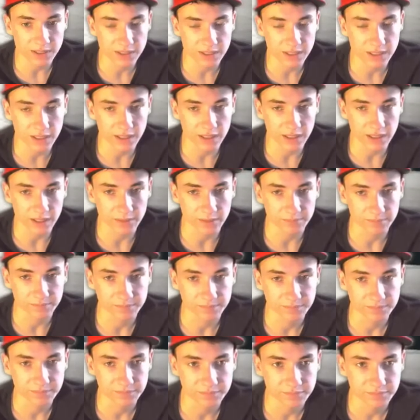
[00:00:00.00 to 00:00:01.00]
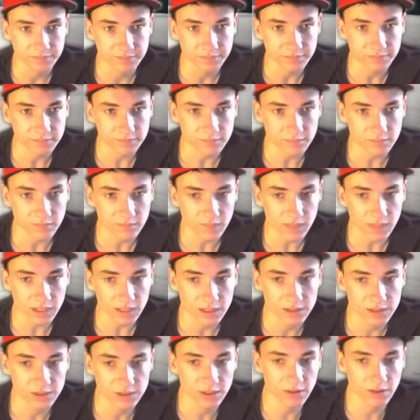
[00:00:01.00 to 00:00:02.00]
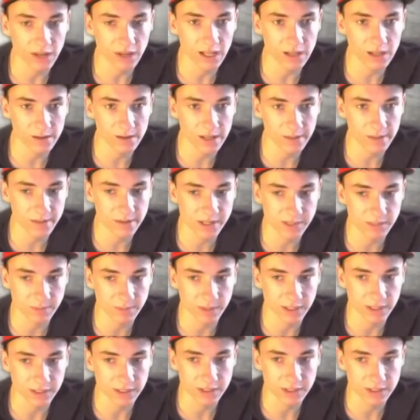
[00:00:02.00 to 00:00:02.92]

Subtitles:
so I'll explain.